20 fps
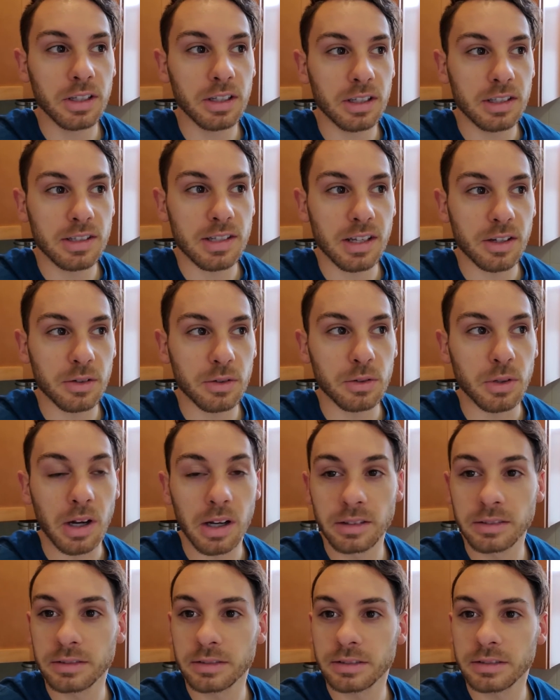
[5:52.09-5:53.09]
It's like,
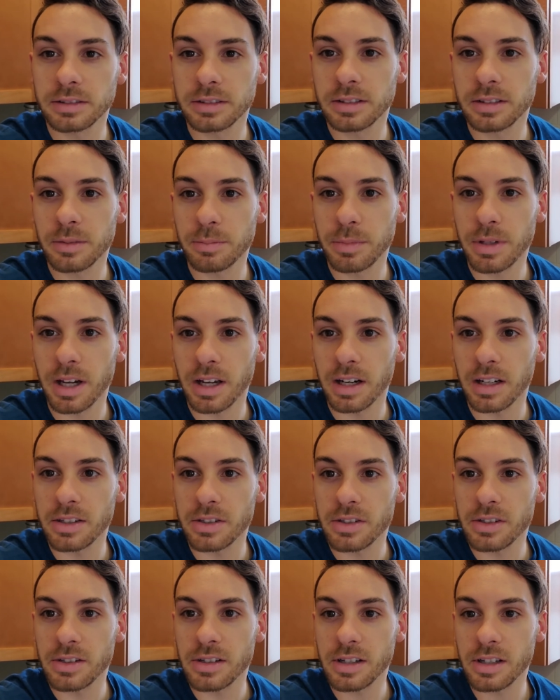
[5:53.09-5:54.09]
oh, I'm kind of
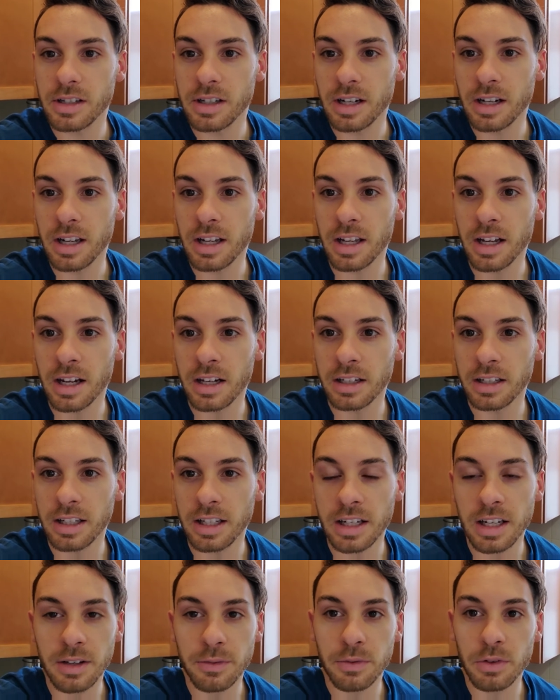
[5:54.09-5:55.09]
interested in
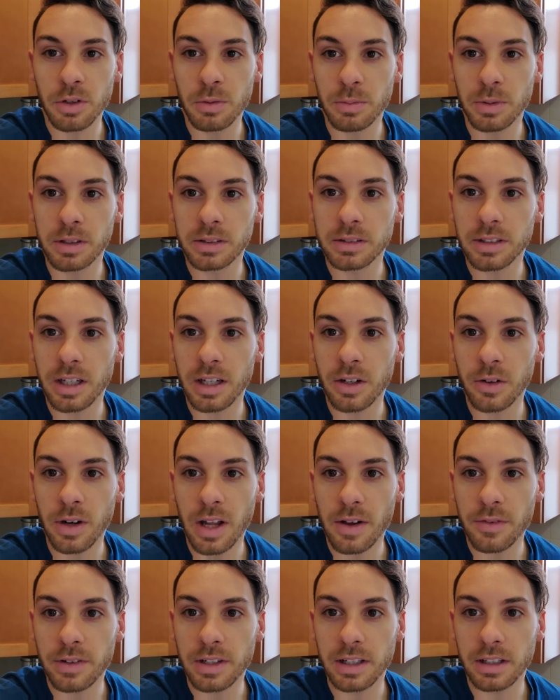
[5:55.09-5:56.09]
eating food, but I don't
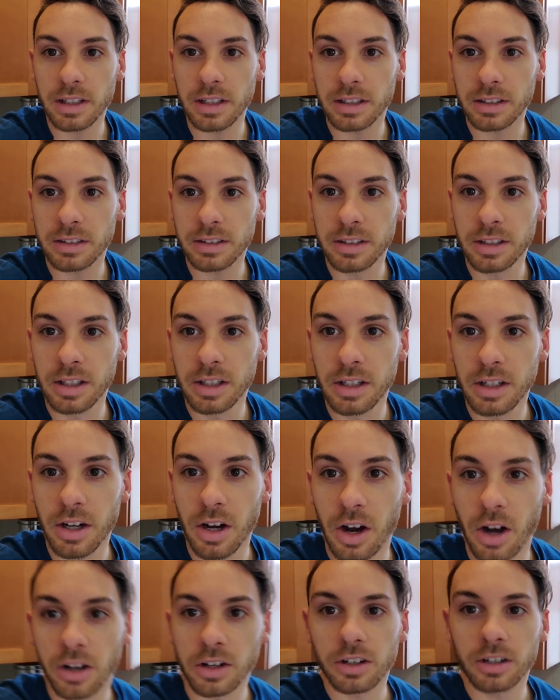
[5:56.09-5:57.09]
have any like
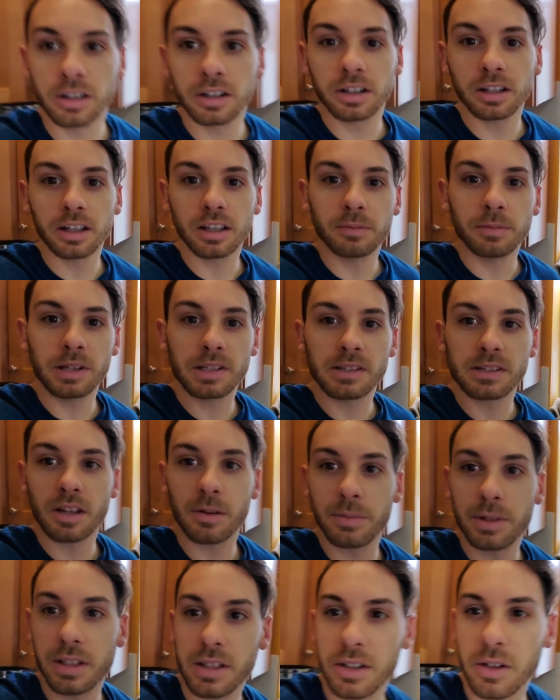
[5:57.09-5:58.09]
hunger in my
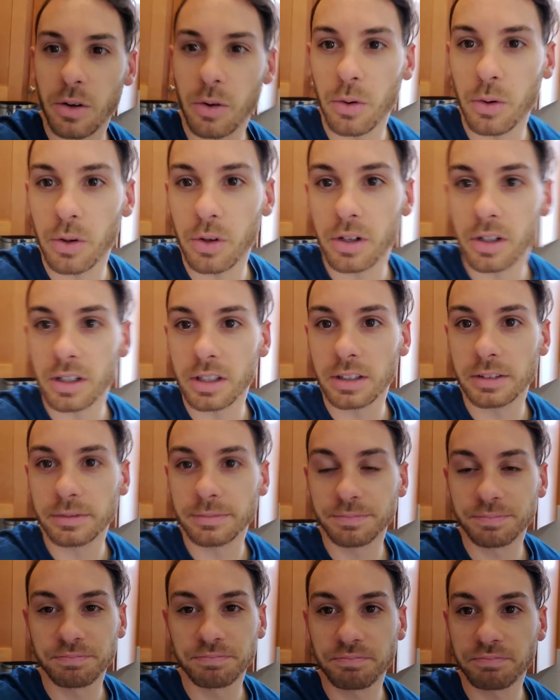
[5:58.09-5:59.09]
stomach or
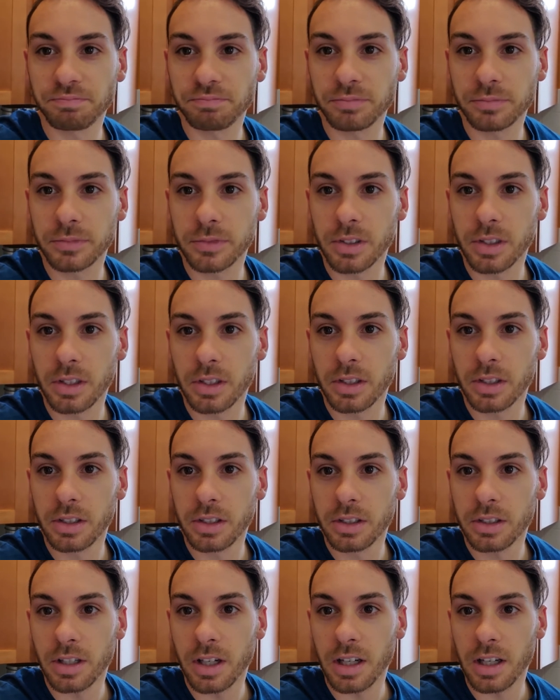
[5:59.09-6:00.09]

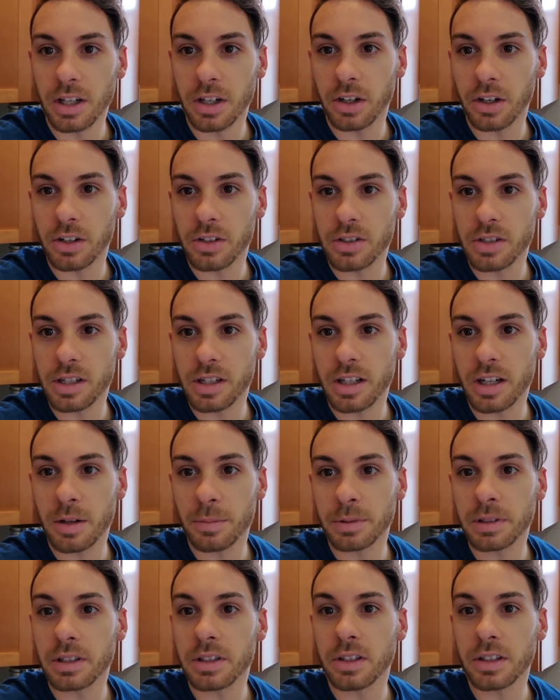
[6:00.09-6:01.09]
any urge to get
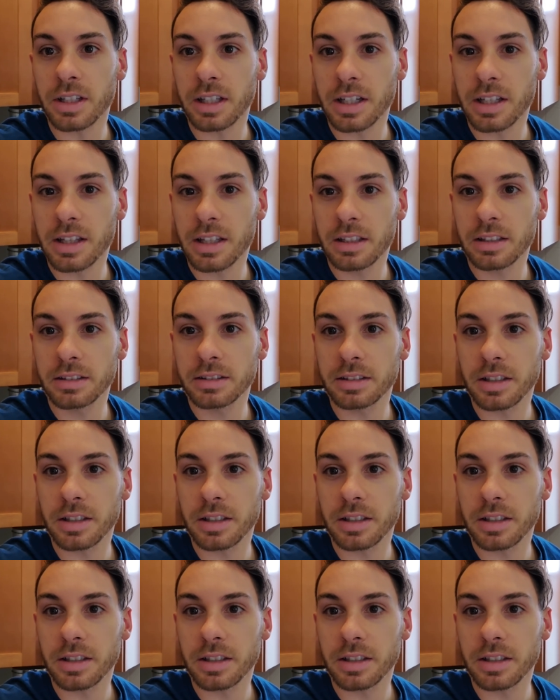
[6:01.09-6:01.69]
up and cook anything.